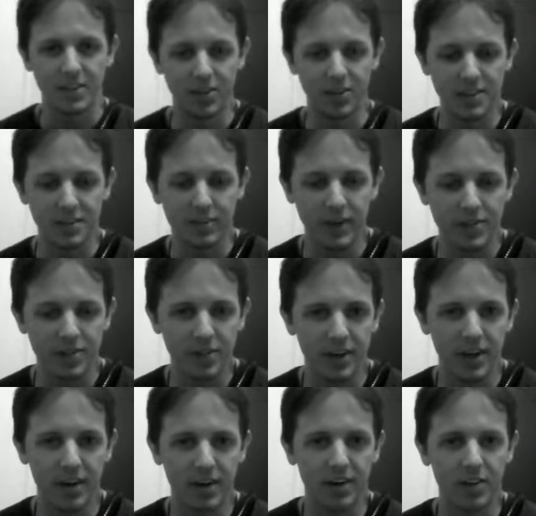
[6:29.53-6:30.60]
it's a mixture
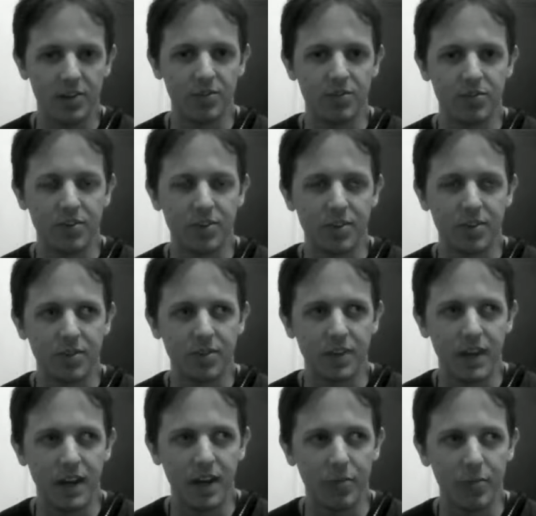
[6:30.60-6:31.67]
of
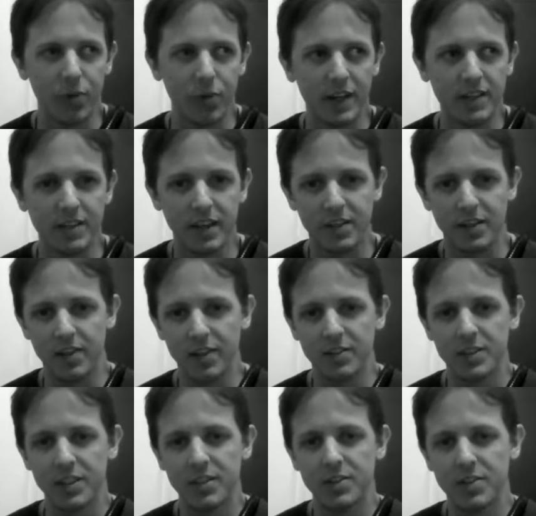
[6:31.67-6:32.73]
applying
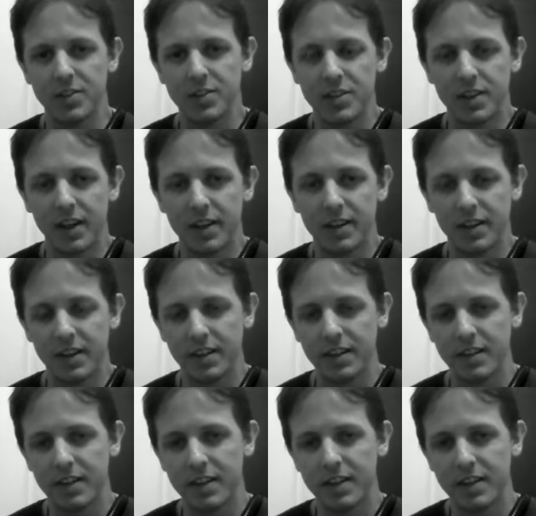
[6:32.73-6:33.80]
technology to
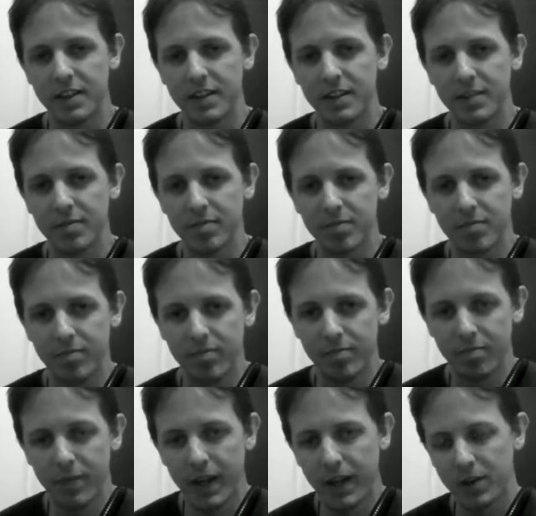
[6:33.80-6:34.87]
studying
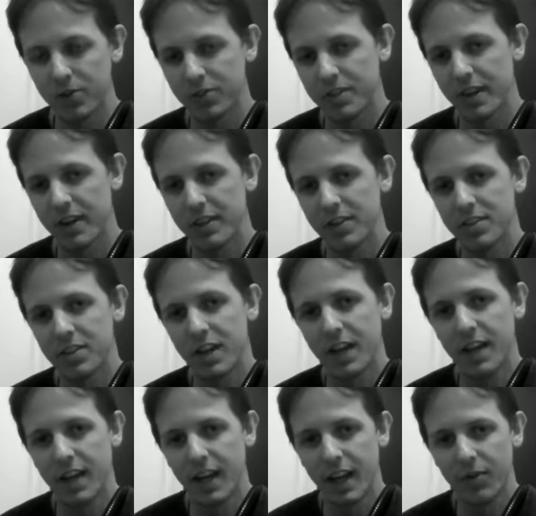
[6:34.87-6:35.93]
medical science.
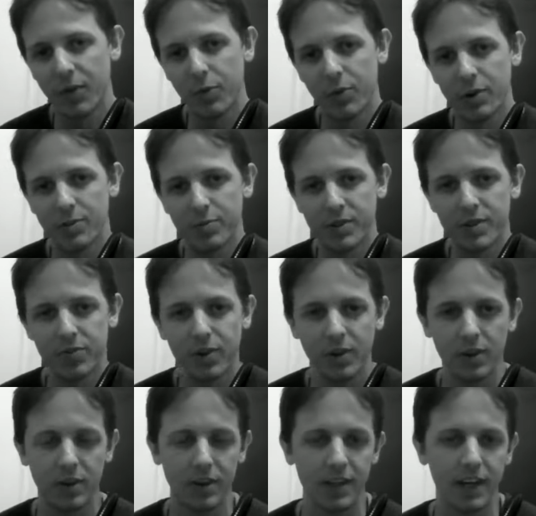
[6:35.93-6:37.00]
And what we were
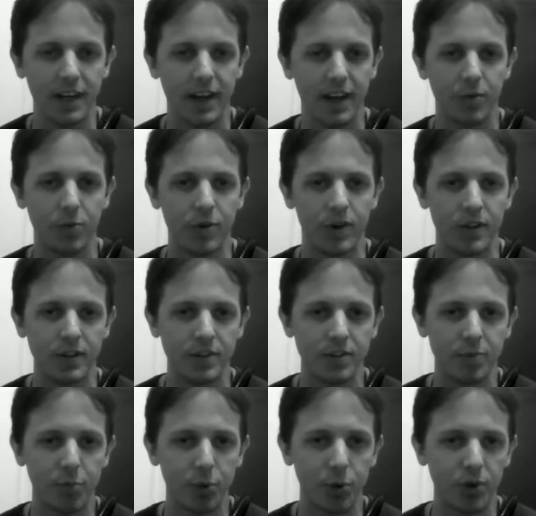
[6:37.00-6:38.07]
specifically looking at was
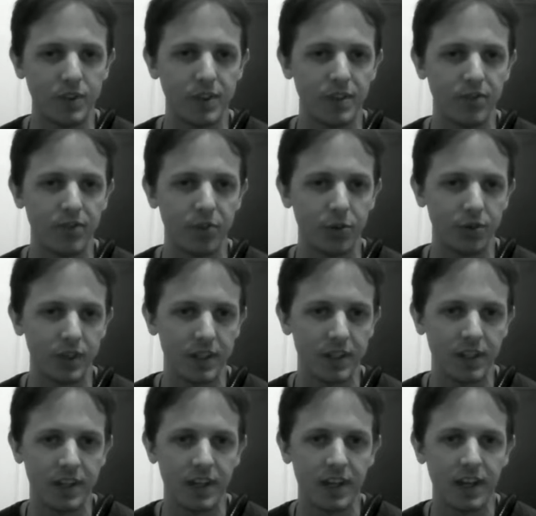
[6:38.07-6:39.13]
protein folding.
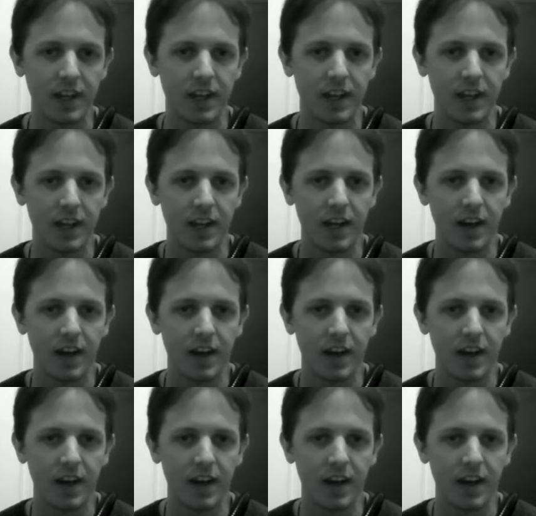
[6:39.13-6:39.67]
Uh,